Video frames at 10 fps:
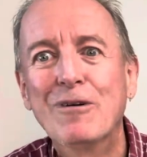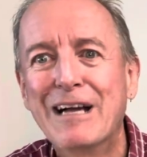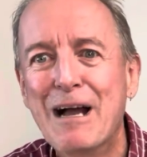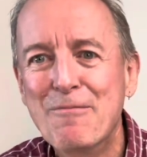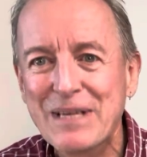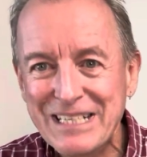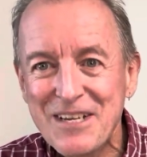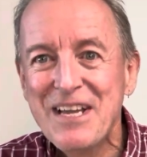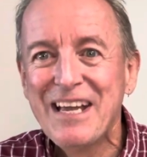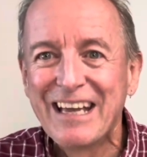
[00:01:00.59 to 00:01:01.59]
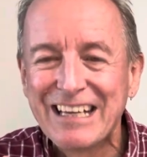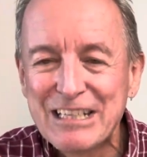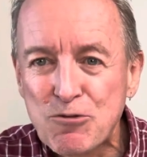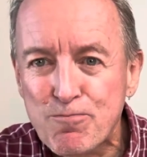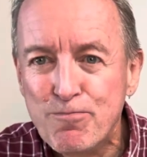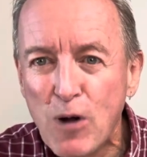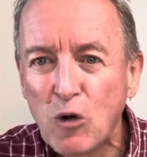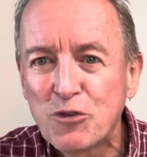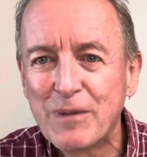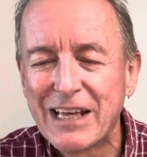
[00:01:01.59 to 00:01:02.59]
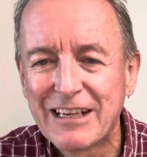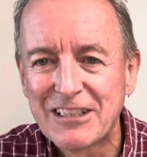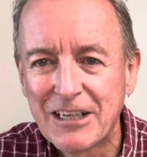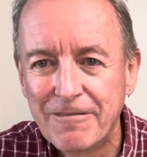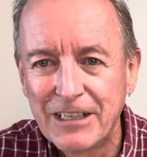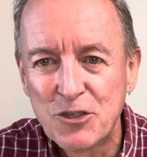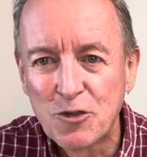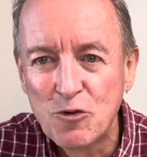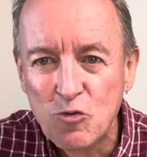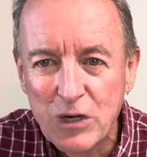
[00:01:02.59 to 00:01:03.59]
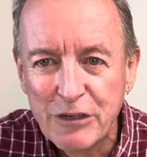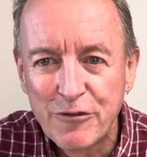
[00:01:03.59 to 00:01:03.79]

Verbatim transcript: I mean, ultimate Alexander Valley, sort of red